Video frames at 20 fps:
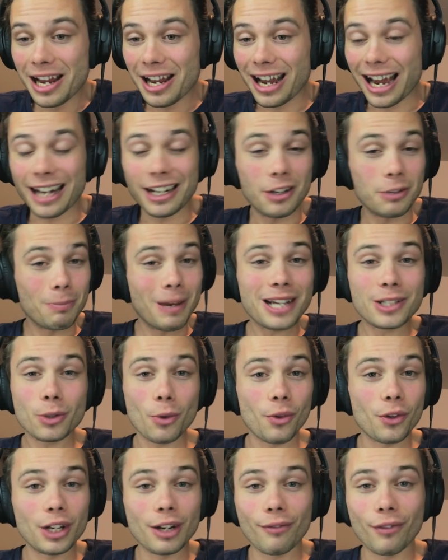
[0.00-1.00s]
and it makes all
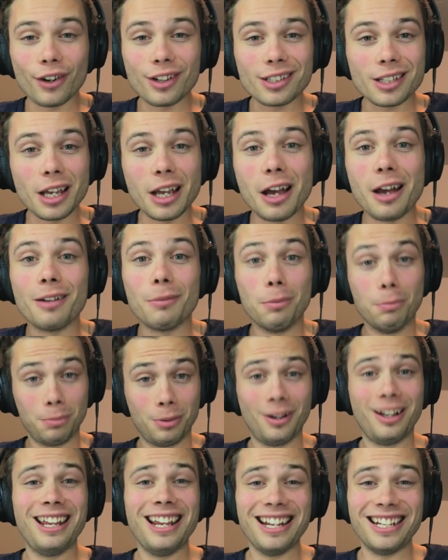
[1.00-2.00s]
the difference.
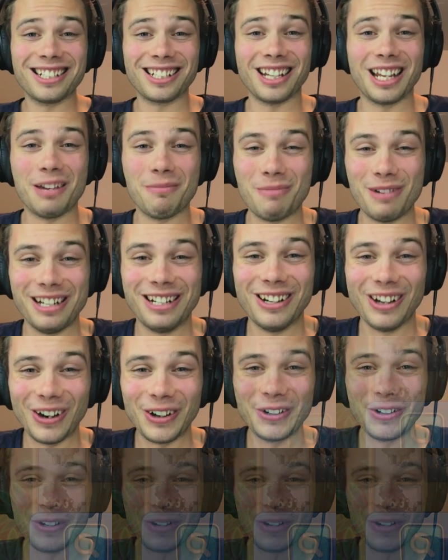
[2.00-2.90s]
Please let me know.